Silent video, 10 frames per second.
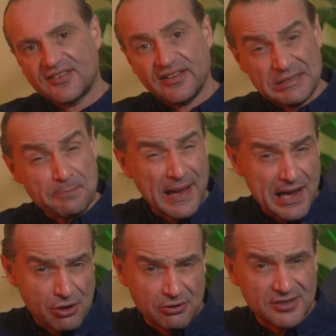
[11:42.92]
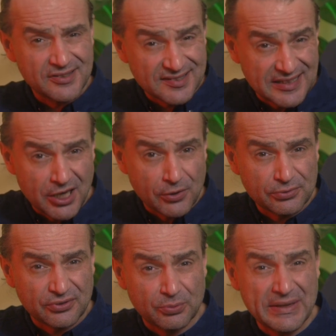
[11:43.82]
to empower
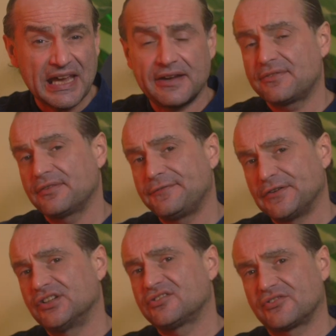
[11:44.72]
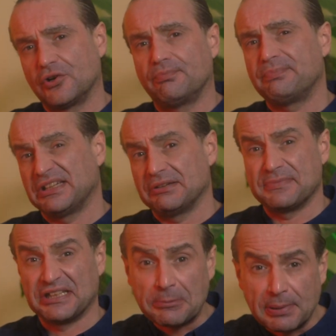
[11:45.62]
ourselves, we have to first stop being
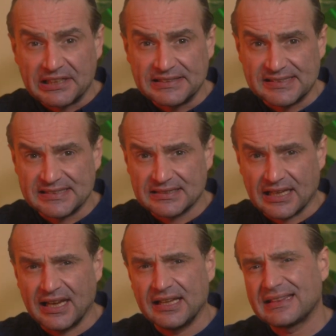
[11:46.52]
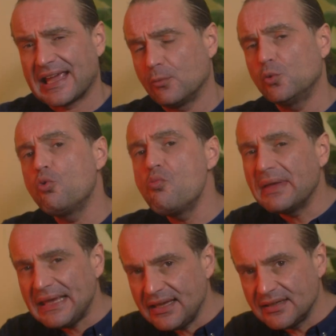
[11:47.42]
manipulated. And that will
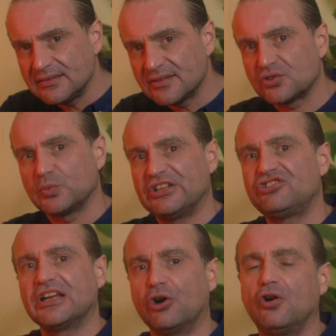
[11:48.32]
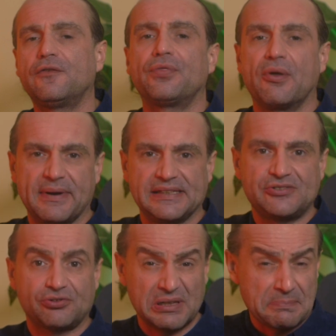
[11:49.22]
mean switching off the
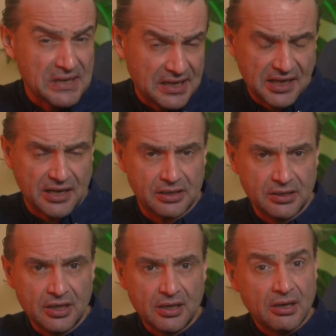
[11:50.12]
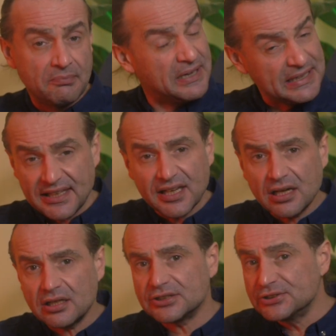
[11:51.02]
mainstream media. Media
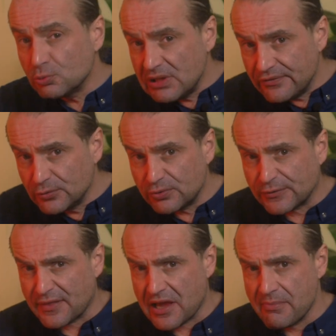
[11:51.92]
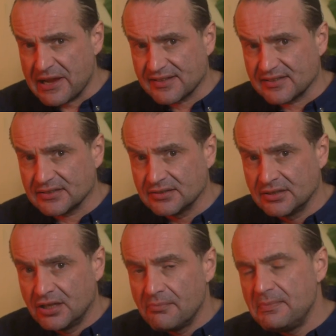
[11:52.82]
on all levels for that matter.
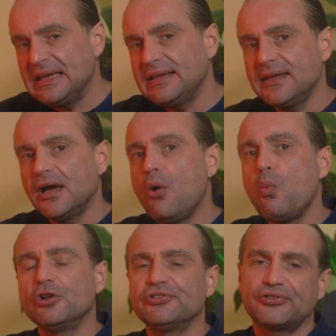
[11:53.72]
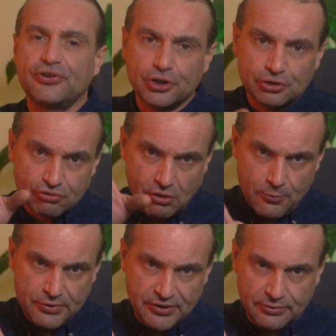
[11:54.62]
Media wants to
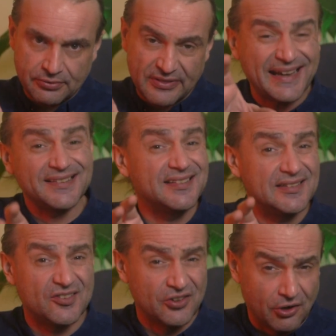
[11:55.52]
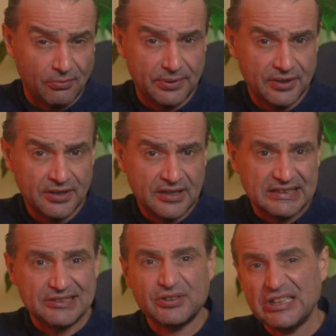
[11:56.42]
control you. That's its job.
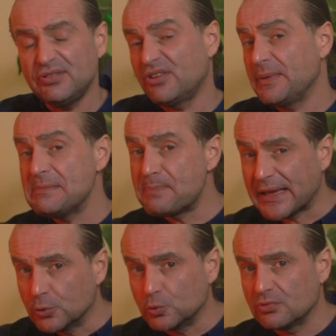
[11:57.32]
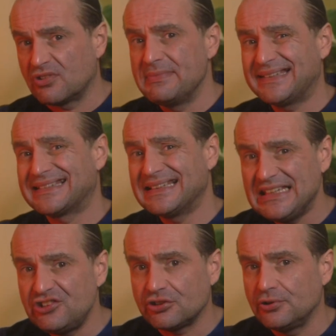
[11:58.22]
It seems to be built to
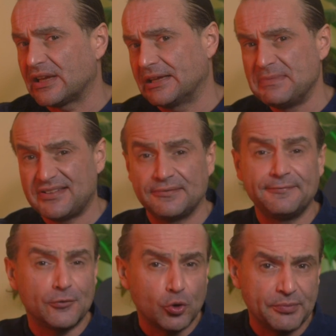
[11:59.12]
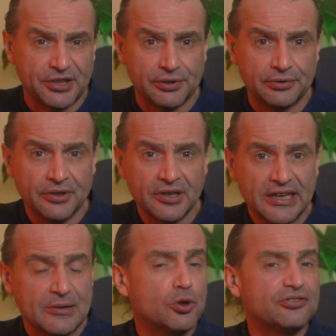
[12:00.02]
mislead you and misinform you.
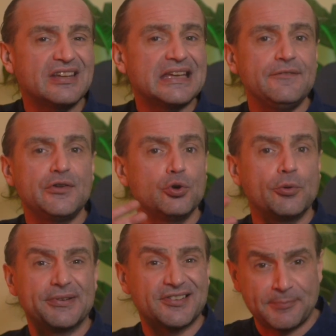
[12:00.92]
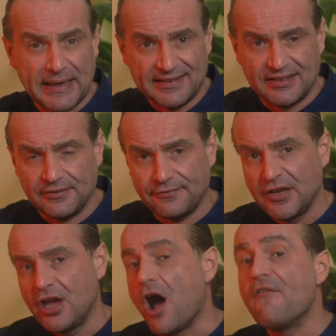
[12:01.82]
It wants to give you a perspective,
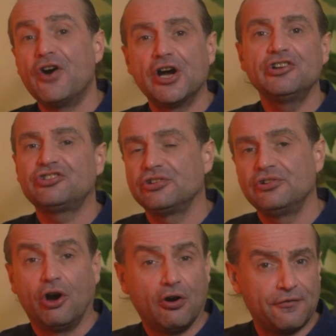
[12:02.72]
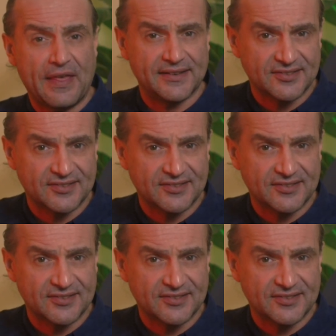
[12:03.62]
a version of that